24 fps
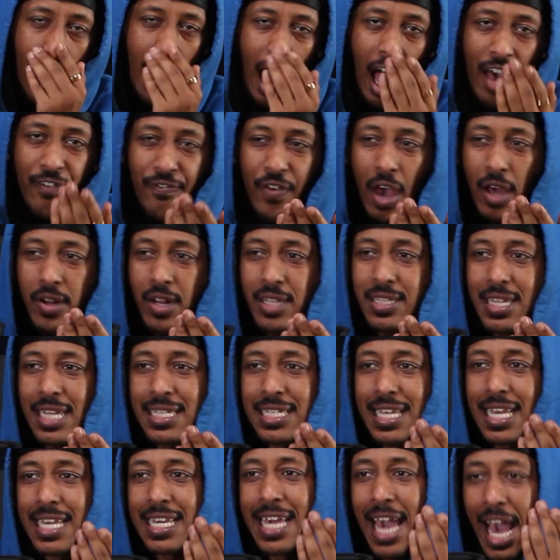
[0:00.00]
I found out that
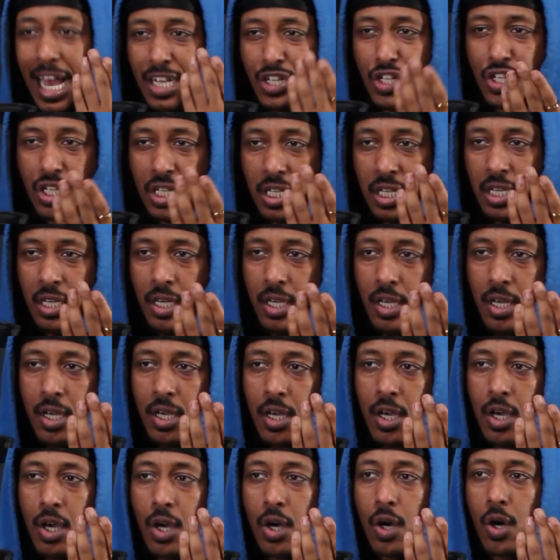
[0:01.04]
Takeshi,
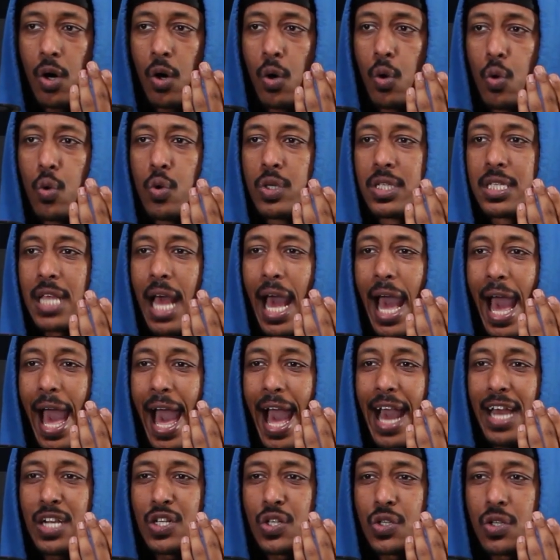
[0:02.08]
who is
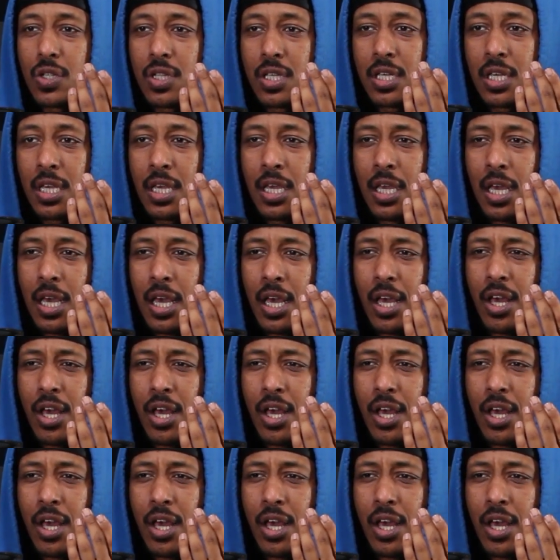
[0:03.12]
actually